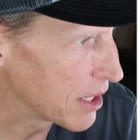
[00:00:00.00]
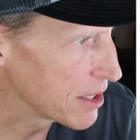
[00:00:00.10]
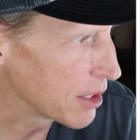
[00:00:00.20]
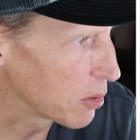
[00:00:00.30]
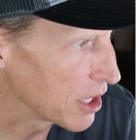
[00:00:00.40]

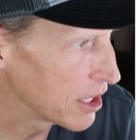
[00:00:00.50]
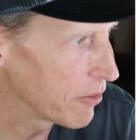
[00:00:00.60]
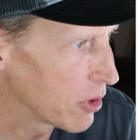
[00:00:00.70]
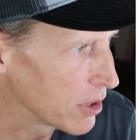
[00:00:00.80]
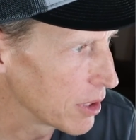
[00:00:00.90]
because they were
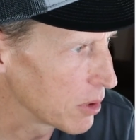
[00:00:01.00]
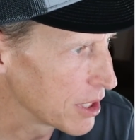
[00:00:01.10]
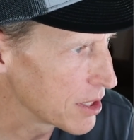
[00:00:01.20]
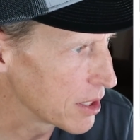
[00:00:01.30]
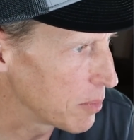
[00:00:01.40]
inadvertently
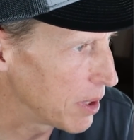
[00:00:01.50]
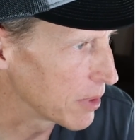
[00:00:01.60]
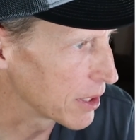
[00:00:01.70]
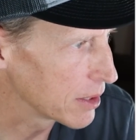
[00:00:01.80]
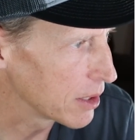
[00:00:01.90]
released to the
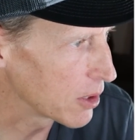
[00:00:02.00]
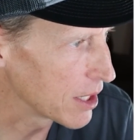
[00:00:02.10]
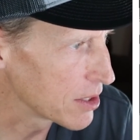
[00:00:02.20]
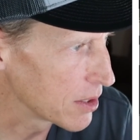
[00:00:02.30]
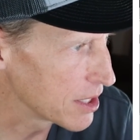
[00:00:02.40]
public.
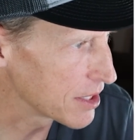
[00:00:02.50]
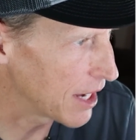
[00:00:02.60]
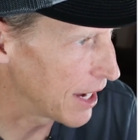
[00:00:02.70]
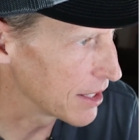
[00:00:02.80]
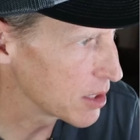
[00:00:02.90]
Okay, so this
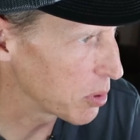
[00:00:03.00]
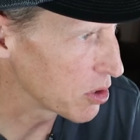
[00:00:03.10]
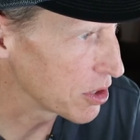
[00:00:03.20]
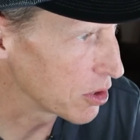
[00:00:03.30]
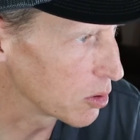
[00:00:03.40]
guy, this
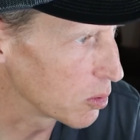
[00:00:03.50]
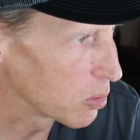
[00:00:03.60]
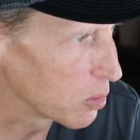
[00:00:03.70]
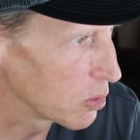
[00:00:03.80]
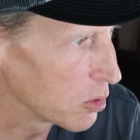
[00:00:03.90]
person
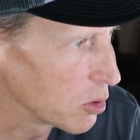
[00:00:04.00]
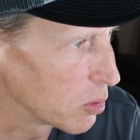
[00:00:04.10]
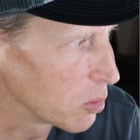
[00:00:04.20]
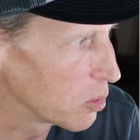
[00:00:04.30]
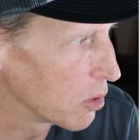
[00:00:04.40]
who
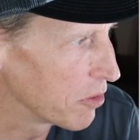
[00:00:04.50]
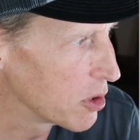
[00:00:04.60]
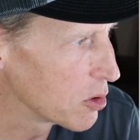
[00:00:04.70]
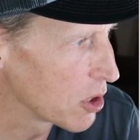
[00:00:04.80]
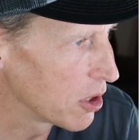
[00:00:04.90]
who
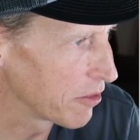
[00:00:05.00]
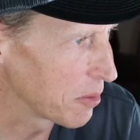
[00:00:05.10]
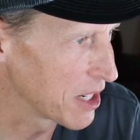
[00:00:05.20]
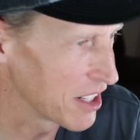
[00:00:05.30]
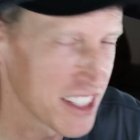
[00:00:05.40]
reviews all
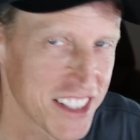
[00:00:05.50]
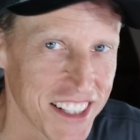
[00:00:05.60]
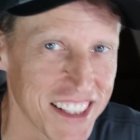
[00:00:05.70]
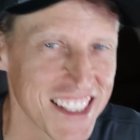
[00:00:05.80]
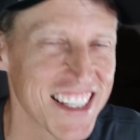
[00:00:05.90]
information. Listen,
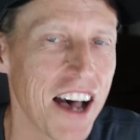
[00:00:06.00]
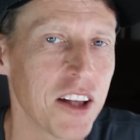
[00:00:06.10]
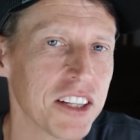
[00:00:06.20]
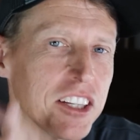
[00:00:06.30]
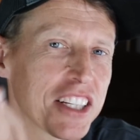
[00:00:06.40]
to, this is
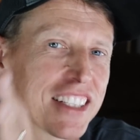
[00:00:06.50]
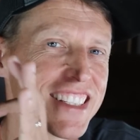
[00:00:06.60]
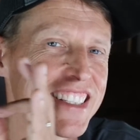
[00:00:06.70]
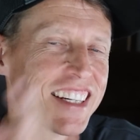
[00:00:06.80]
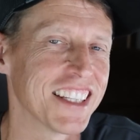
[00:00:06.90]
how look.
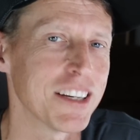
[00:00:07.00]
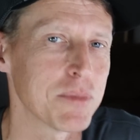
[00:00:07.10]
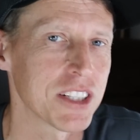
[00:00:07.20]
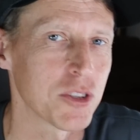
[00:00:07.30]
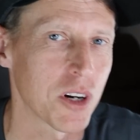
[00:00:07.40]
This is a
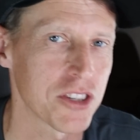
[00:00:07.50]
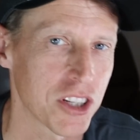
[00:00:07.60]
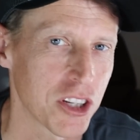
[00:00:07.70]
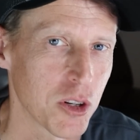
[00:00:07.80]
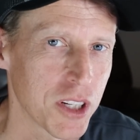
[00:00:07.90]
glimpse into our
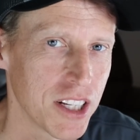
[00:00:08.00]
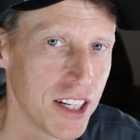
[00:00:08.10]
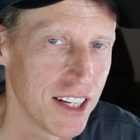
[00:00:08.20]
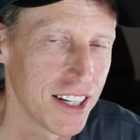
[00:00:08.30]
security